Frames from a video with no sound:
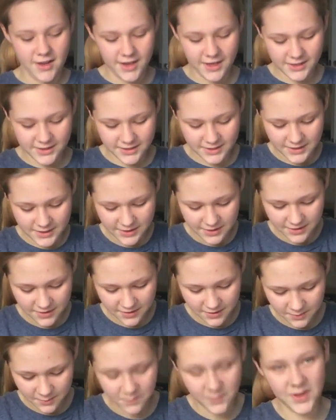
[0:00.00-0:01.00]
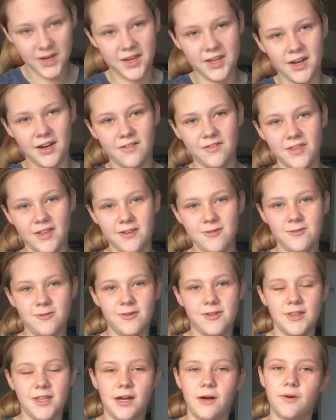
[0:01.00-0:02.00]
It's big enough
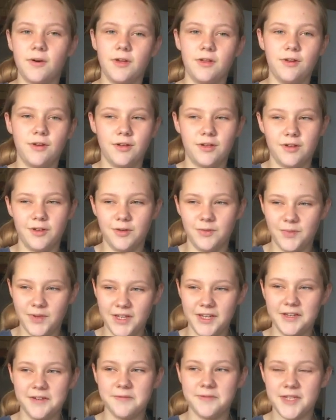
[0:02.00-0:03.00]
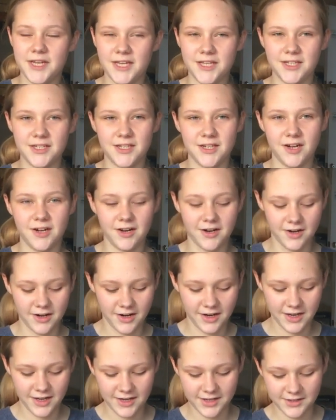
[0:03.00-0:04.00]
that way you can do a medium-sized star,
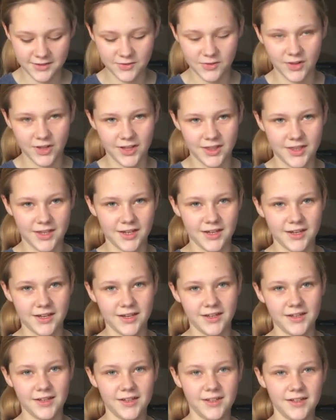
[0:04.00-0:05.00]
and it's really thick.